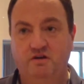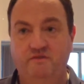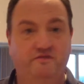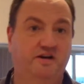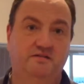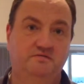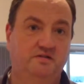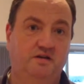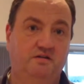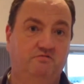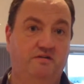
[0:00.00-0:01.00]
Great fight,
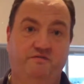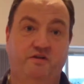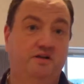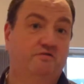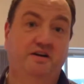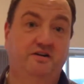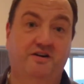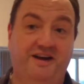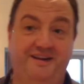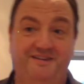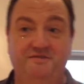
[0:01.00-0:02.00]
great
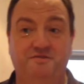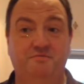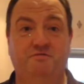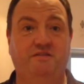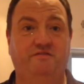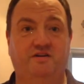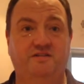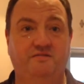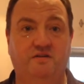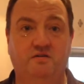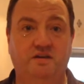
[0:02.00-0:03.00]
night. There's some great fights
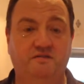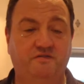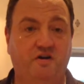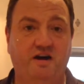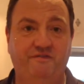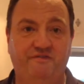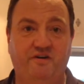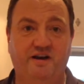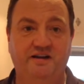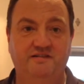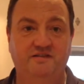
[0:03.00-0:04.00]
involved. There's five
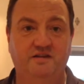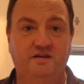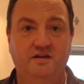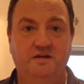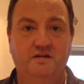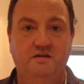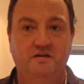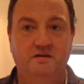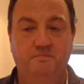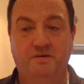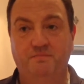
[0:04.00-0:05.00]
fights that
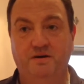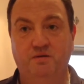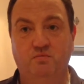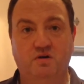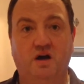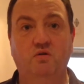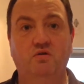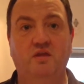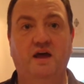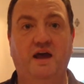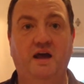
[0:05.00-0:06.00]
the public will go
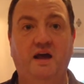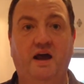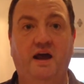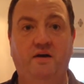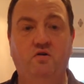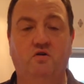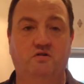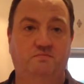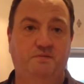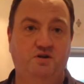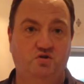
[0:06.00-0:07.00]
there and
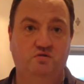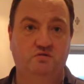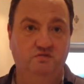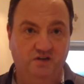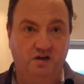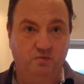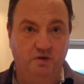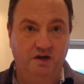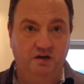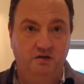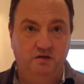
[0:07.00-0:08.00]
not be sure who's going to
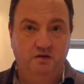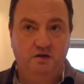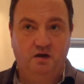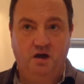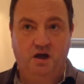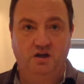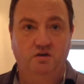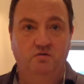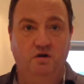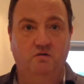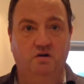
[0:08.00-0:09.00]
win. And
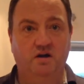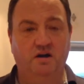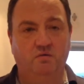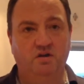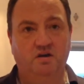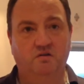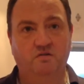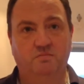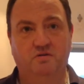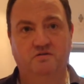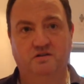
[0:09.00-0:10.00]
you know and I know when you go to
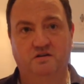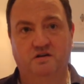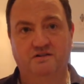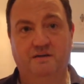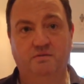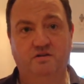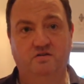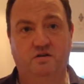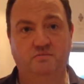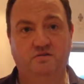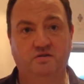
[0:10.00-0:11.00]
boxing cards, how many
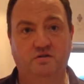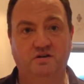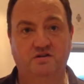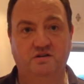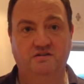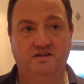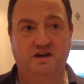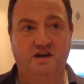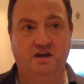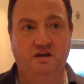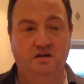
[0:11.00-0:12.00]
times can you actually
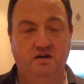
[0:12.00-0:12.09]
say,